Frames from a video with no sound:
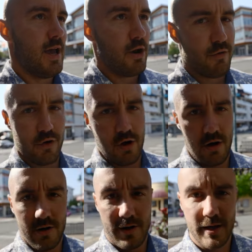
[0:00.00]
And
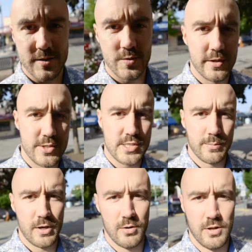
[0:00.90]
overall, it's really just
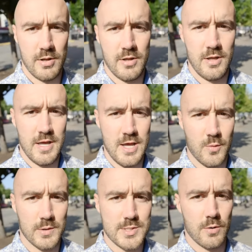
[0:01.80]
about
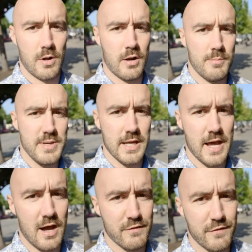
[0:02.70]
what's going on on Beacon
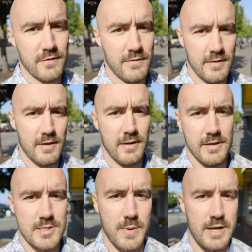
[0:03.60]
Avenue,
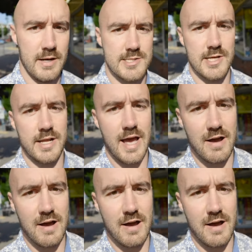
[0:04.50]
spending a Sunday